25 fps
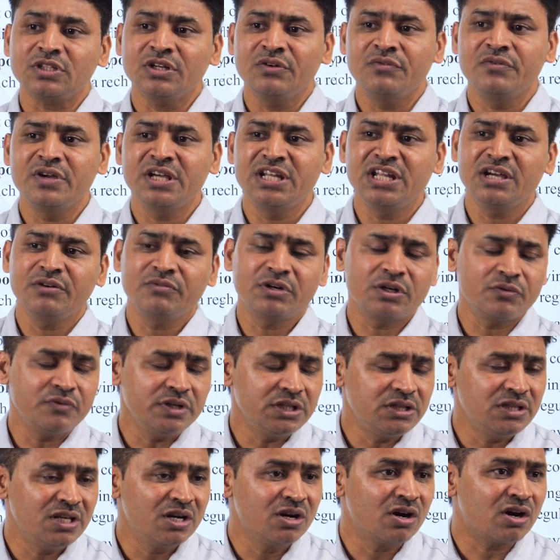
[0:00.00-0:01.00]
whenever
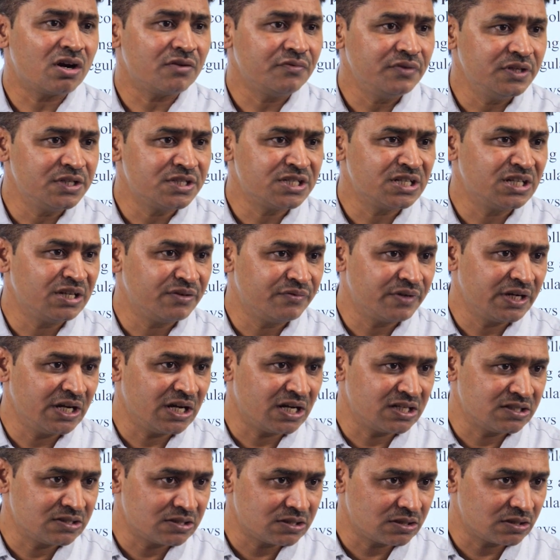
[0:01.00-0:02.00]
we think of each and every
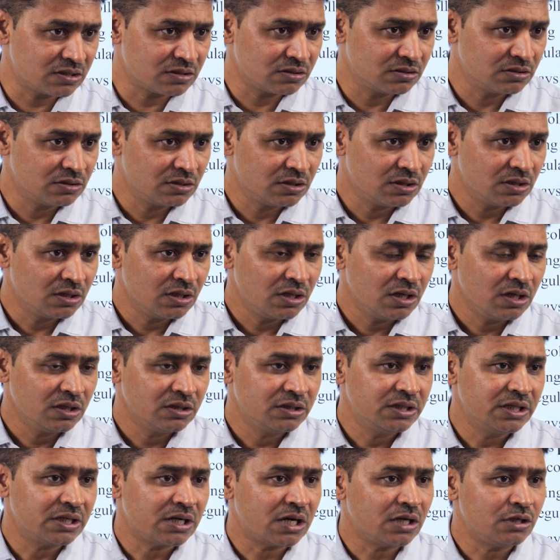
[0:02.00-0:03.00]
answer,
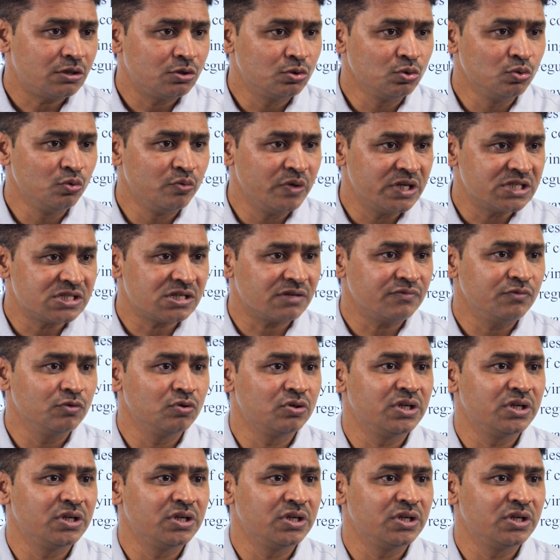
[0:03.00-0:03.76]
there are two ways of